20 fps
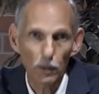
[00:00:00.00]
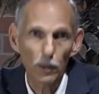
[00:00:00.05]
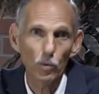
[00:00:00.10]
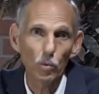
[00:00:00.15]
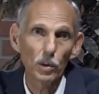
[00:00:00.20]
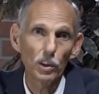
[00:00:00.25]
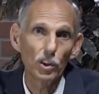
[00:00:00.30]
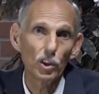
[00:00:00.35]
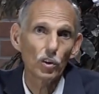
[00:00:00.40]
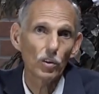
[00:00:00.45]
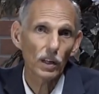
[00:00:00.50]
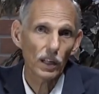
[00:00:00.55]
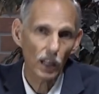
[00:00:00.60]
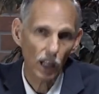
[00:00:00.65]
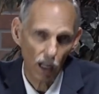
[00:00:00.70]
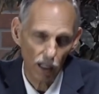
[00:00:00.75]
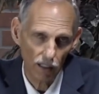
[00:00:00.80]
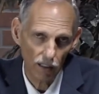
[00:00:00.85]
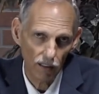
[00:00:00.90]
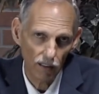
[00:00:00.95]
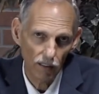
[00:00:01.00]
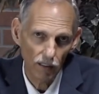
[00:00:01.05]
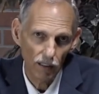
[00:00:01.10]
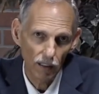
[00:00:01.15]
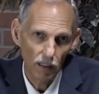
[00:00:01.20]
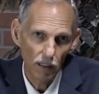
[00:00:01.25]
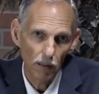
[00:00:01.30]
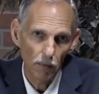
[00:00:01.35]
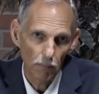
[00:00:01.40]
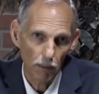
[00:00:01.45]
between you and God.
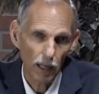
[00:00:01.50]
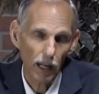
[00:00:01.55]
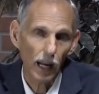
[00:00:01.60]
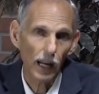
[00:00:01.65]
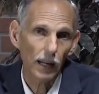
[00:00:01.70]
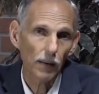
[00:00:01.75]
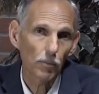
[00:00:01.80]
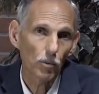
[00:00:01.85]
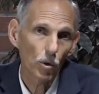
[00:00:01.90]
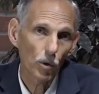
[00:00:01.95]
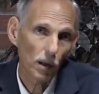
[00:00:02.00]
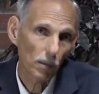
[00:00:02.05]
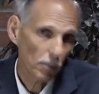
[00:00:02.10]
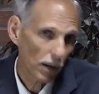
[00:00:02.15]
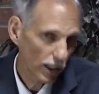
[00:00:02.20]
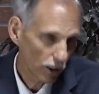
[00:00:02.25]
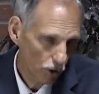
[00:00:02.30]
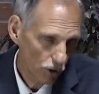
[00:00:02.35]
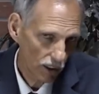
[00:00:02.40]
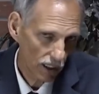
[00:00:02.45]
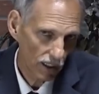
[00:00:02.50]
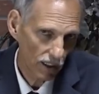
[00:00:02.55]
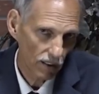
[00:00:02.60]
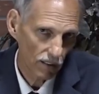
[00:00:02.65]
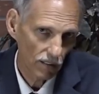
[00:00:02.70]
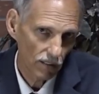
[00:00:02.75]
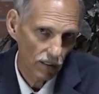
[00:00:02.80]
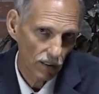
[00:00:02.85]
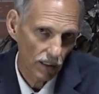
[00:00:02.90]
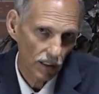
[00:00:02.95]
But I am doing my duty
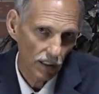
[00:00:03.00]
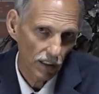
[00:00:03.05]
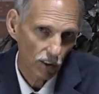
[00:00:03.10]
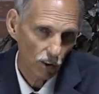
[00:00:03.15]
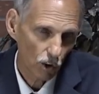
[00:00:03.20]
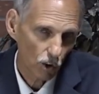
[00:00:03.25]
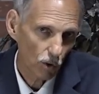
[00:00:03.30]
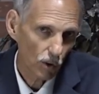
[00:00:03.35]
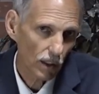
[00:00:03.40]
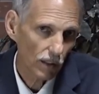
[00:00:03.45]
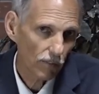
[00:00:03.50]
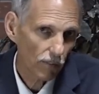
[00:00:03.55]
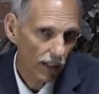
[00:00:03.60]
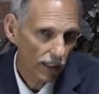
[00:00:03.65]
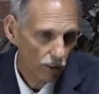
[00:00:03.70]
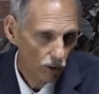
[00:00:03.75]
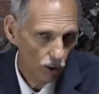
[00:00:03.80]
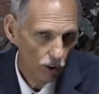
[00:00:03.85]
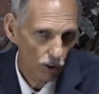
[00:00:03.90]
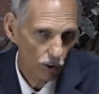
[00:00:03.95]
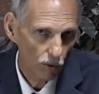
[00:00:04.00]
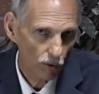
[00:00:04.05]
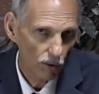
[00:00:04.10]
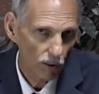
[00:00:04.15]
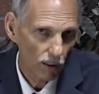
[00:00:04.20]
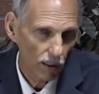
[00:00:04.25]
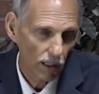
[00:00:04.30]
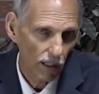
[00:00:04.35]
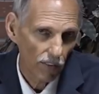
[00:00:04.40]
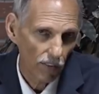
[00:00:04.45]
to convey to you
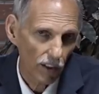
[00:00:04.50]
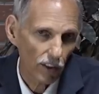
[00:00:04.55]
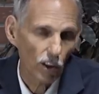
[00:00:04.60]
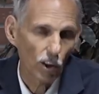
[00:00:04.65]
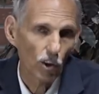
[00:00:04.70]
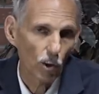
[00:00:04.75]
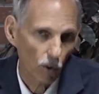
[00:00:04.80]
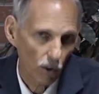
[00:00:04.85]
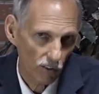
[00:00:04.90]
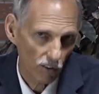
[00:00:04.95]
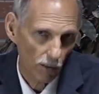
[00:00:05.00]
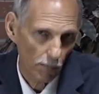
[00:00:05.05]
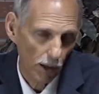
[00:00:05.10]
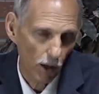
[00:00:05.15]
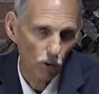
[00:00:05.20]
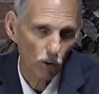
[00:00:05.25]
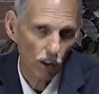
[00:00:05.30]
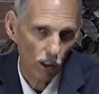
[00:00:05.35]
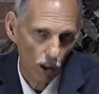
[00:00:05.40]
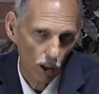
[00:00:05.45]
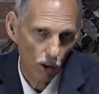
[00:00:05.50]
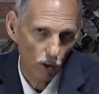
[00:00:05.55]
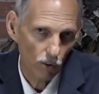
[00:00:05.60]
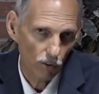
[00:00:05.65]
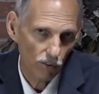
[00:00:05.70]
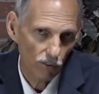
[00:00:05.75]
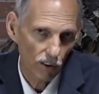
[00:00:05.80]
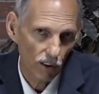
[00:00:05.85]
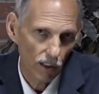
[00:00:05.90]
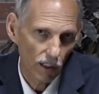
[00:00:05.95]
that the door is about to
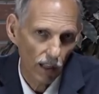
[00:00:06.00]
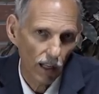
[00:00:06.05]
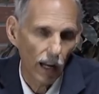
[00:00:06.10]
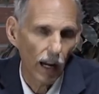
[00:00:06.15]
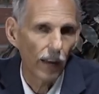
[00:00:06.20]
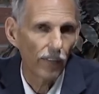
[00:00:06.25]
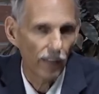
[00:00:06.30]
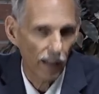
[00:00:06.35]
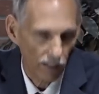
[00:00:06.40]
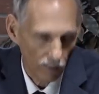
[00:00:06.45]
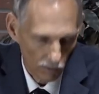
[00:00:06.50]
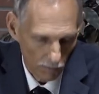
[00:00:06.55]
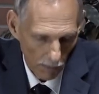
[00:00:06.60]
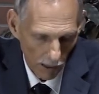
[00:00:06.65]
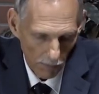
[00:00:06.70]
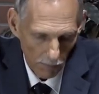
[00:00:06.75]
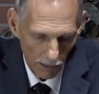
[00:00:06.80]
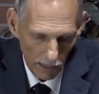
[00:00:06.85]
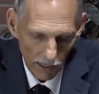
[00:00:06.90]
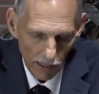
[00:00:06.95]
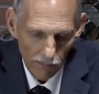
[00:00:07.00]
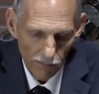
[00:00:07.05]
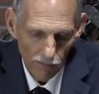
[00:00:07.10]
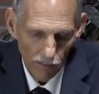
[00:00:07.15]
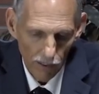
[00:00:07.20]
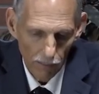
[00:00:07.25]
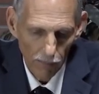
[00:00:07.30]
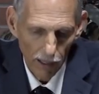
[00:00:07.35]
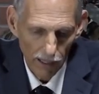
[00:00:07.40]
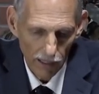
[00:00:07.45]
close. And that is my
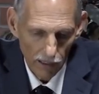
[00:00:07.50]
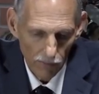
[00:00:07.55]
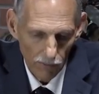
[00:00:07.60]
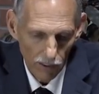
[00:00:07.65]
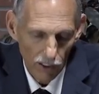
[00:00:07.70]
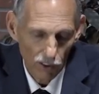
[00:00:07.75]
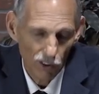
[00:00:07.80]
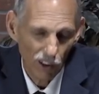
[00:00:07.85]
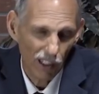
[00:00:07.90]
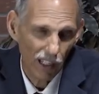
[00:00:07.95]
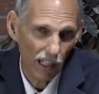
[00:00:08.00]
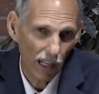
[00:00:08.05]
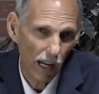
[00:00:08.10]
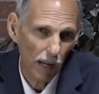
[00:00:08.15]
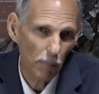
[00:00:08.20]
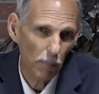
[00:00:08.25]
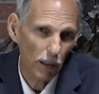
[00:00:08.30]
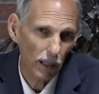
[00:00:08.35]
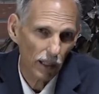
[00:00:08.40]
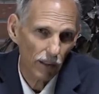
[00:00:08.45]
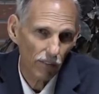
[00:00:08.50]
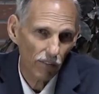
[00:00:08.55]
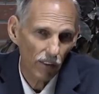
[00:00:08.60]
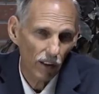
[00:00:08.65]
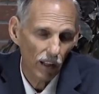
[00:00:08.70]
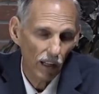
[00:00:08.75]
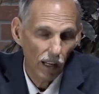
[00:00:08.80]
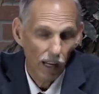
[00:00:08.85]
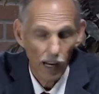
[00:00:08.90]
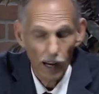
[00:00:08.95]
belief and my conviction. And I believe,
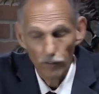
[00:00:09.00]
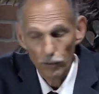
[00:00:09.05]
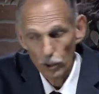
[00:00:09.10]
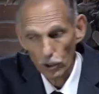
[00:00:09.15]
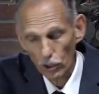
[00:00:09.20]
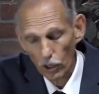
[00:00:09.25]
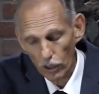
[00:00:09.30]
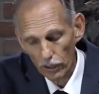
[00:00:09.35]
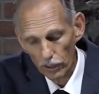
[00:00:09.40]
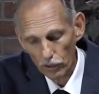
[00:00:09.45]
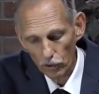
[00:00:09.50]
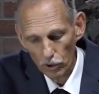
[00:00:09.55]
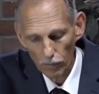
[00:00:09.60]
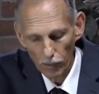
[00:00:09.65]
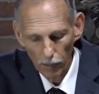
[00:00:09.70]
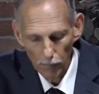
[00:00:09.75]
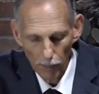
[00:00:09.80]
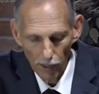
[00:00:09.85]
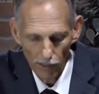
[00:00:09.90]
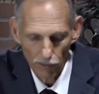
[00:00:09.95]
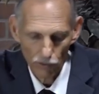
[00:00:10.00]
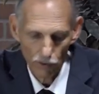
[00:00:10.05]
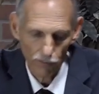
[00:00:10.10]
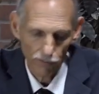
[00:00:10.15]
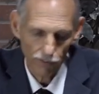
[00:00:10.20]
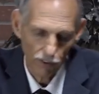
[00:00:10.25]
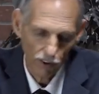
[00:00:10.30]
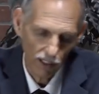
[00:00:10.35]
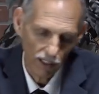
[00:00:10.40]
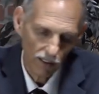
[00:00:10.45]
after talking to my pastor
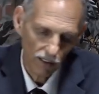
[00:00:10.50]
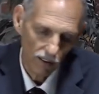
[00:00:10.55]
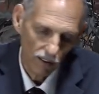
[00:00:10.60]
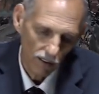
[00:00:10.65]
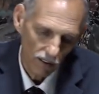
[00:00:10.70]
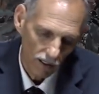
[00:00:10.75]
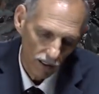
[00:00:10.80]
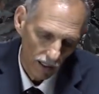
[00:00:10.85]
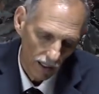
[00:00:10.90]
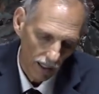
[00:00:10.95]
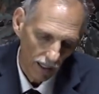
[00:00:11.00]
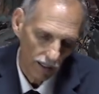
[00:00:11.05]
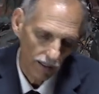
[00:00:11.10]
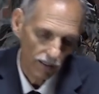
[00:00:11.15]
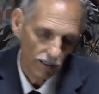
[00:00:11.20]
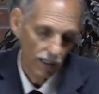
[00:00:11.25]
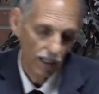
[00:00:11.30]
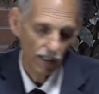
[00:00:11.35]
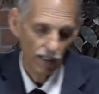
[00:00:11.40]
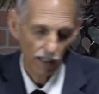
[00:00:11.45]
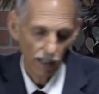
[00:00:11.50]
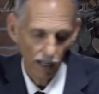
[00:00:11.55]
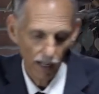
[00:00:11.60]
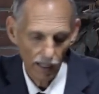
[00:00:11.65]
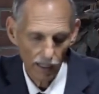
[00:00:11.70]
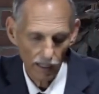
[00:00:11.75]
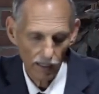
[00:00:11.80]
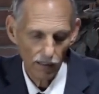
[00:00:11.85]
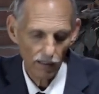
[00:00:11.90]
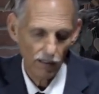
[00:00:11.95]
friend that
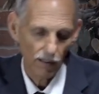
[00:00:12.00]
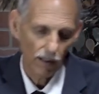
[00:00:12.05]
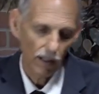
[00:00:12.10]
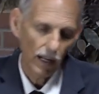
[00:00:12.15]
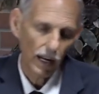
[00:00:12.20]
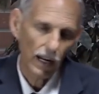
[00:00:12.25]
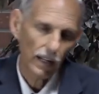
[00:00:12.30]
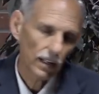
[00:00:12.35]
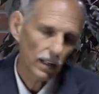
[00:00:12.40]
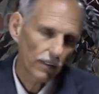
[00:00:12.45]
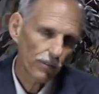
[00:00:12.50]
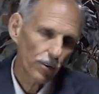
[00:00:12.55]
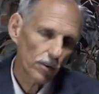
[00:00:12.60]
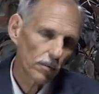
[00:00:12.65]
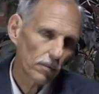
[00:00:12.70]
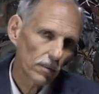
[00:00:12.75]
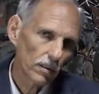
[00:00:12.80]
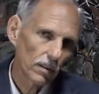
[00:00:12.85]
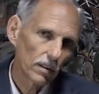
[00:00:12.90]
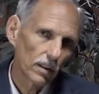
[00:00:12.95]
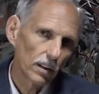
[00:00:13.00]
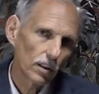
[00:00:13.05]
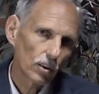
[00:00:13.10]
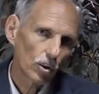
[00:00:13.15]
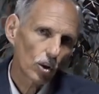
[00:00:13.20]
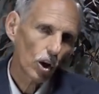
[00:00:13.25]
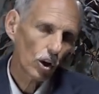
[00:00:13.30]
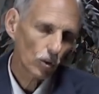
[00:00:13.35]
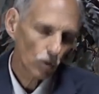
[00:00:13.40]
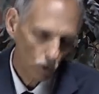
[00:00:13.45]
I had never
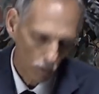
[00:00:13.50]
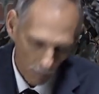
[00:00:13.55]
talked